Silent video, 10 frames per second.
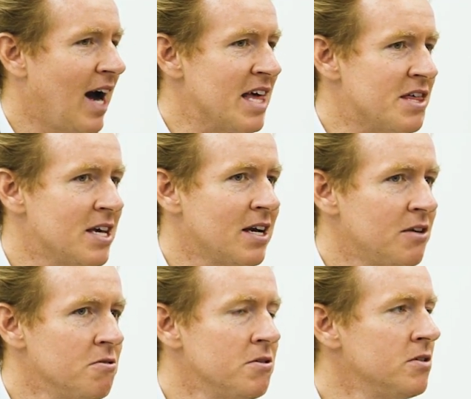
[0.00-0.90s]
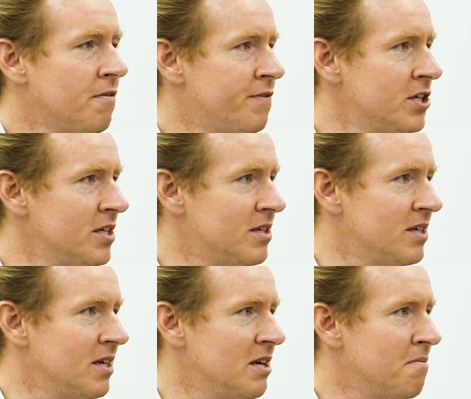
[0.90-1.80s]
I think you lose
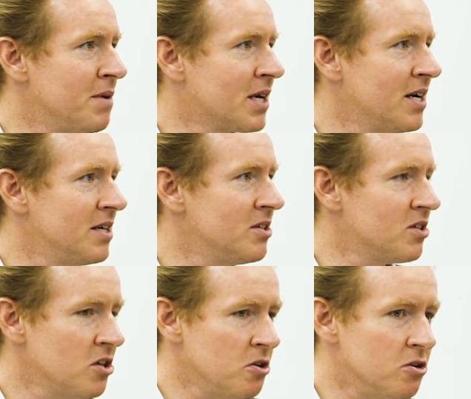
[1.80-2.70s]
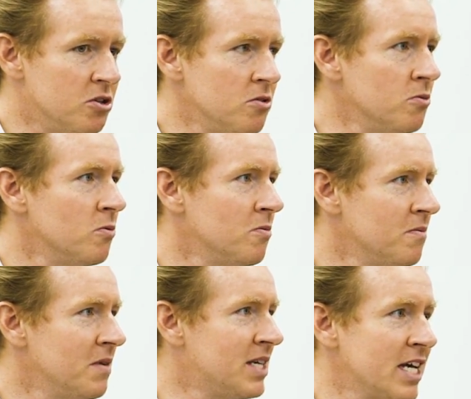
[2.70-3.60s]
efficiency because you do
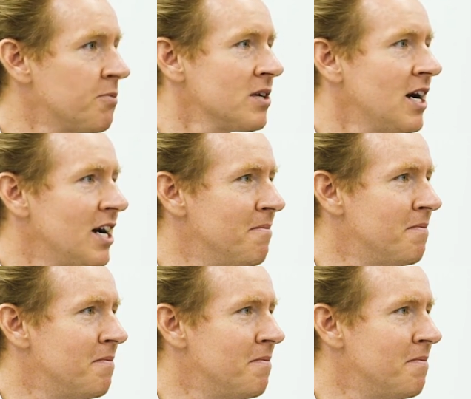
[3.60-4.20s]
it takes more time.